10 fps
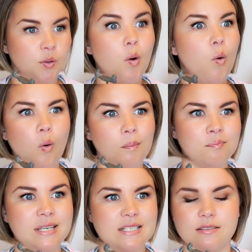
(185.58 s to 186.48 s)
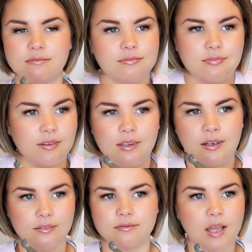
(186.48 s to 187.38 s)
or mid, you
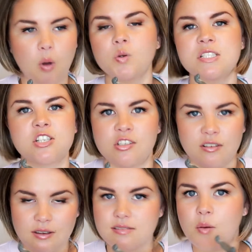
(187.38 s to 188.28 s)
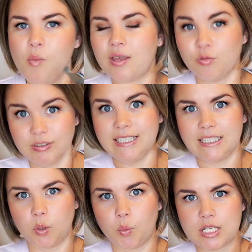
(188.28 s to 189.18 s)
know, audition somewhere you really
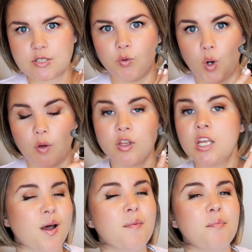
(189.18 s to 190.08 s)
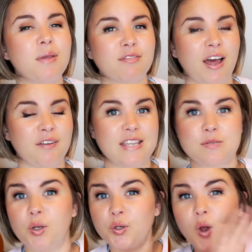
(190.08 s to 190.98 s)
don't want it to fall off. So I'm a big fan of this
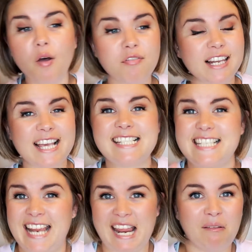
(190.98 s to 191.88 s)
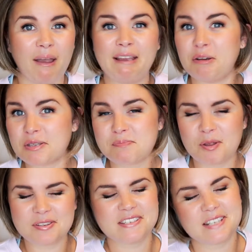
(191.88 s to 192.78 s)
one. Not affiliated anyway, not
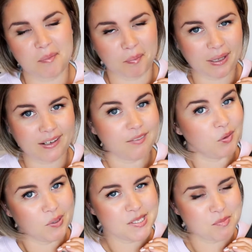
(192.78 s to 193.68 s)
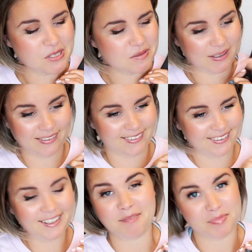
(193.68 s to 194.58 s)
sponsored. I mean, Penny, if you want to sponsor me, then
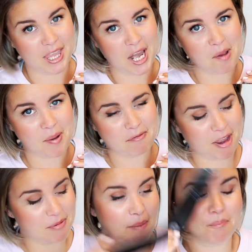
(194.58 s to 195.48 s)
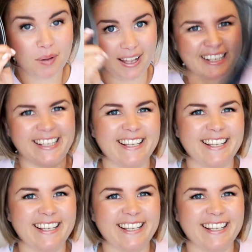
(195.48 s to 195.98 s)
you know where to find me. But